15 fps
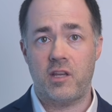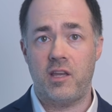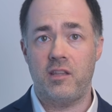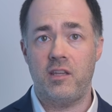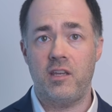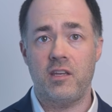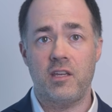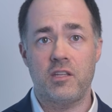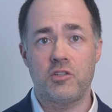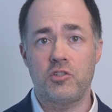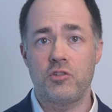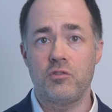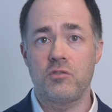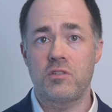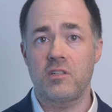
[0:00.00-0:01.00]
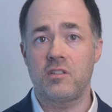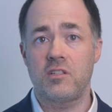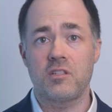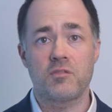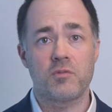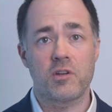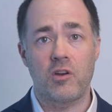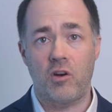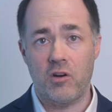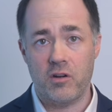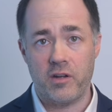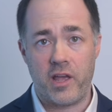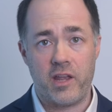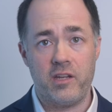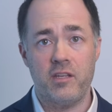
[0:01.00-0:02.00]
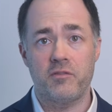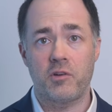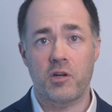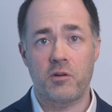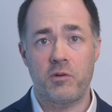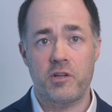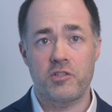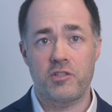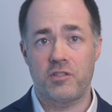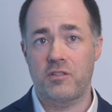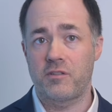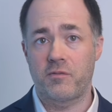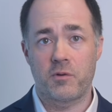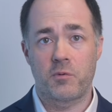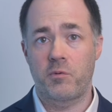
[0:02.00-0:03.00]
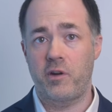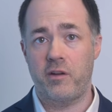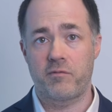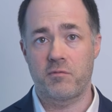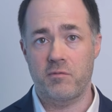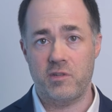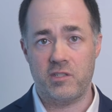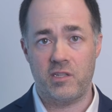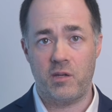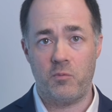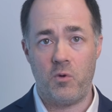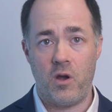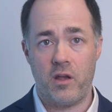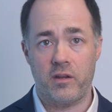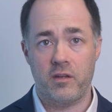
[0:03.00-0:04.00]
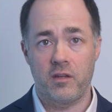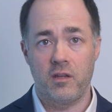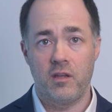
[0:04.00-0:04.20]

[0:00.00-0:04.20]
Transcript: and they can choose to disregard any of our questions for whatever reason they want.